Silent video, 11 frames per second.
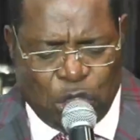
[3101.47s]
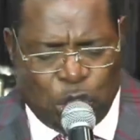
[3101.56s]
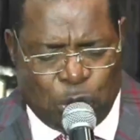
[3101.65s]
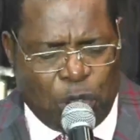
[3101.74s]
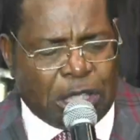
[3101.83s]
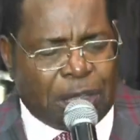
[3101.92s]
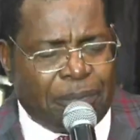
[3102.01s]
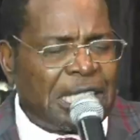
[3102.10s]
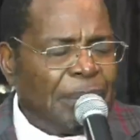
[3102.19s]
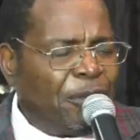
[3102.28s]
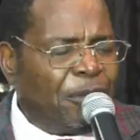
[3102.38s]
Spirit, what may
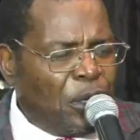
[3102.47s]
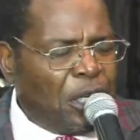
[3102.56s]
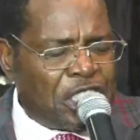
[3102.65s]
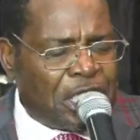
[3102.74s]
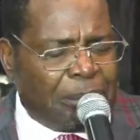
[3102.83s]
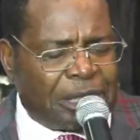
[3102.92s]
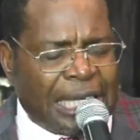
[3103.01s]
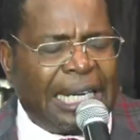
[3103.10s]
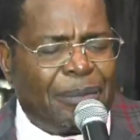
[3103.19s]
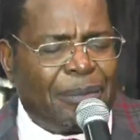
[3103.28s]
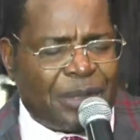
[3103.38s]
seem foolish
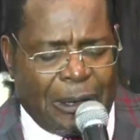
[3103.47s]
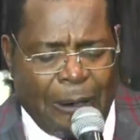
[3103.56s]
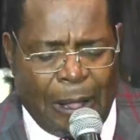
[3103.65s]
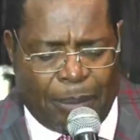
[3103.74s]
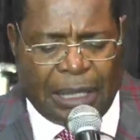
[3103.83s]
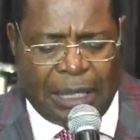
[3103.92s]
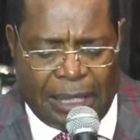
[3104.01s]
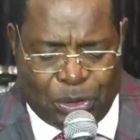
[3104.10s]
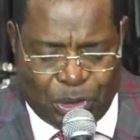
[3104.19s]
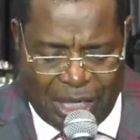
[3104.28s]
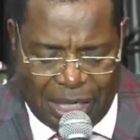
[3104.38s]
sometimes, but learn to
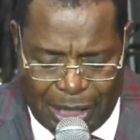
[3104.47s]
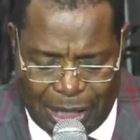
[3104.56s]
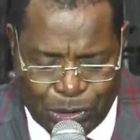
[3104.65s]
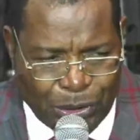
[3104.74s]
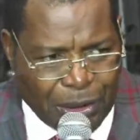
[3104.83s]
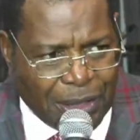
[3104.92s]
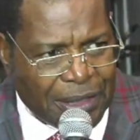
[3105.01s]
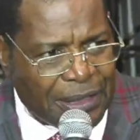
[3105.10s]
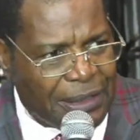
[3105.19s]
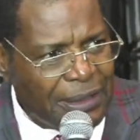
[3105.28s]
say yes to God.